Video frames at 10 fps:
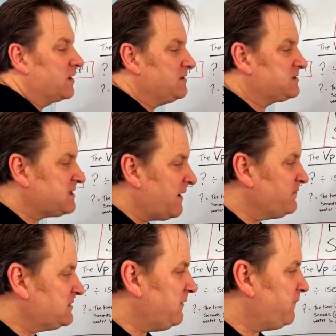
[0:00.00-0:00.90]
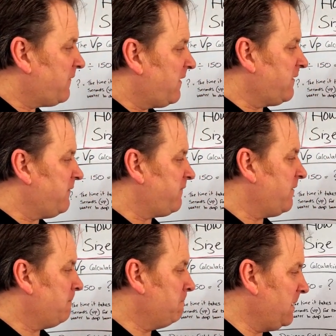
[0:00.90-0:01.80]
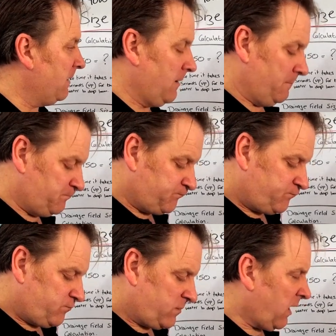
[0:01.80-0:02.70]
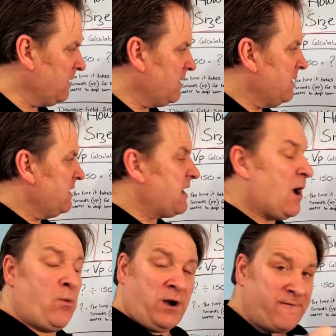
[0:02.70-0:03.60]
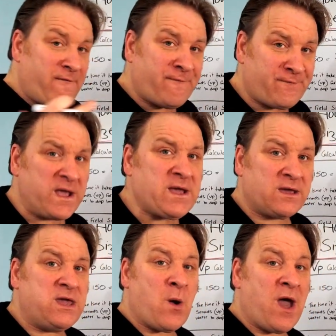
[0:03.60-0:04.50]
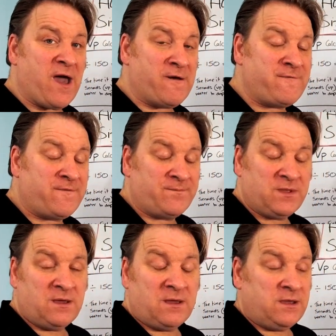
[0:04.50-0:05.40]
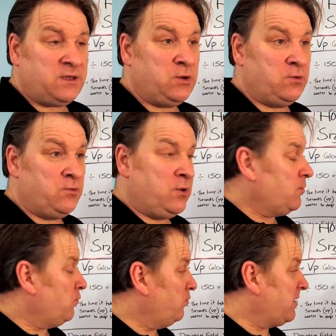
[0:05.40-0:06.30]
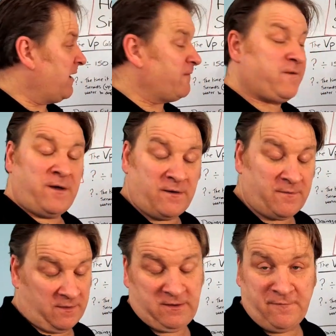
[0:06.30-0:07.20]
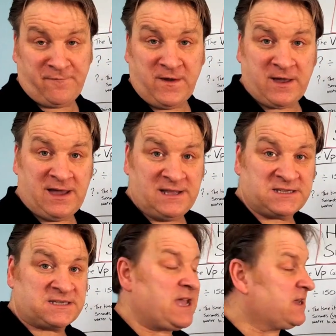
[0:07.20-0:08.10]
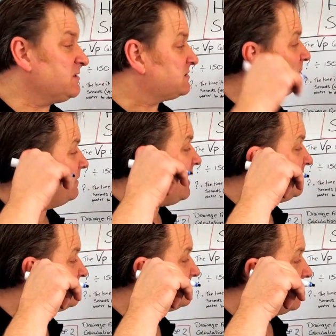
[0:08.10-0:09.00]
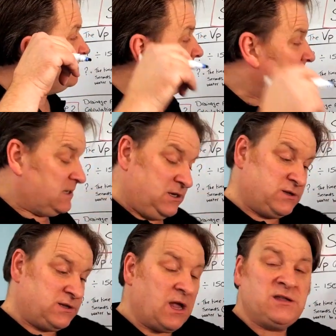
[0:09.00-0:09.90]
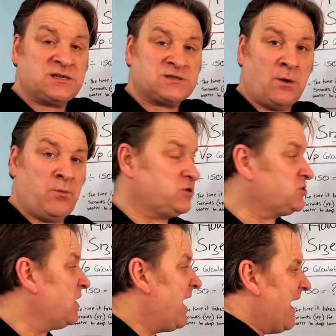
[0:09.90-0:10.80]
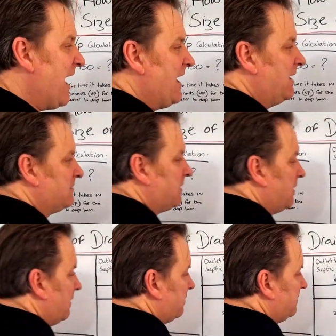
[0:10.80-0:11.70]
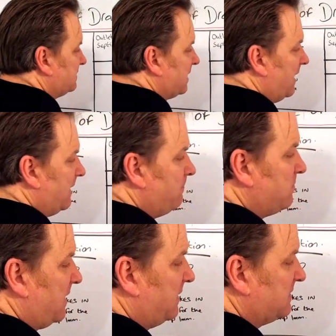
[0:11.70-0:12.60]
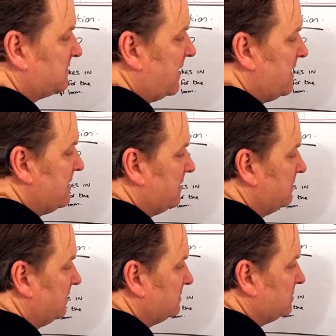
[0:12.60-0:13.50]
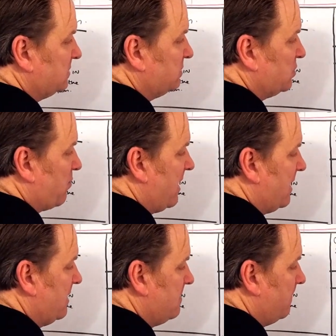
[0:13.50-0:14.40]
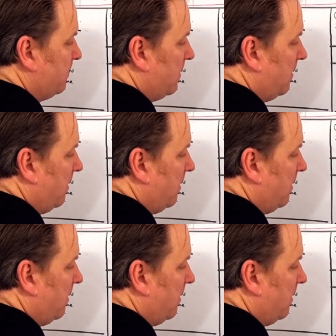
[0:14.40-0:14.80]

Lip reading: is 75 mil. Now, whatever figure you have, you would have your figure in seconds. So let's say you've done your stopwatch and the time that it's taken to drain